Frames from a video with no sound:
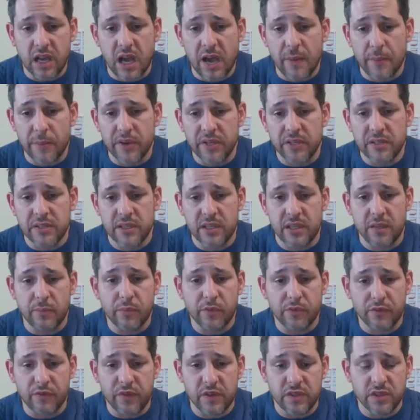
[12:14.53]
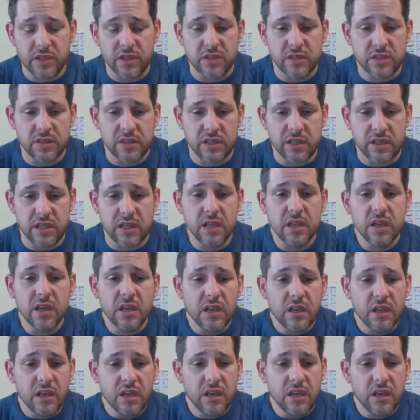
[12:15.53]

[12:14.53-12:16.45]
competency, proficiency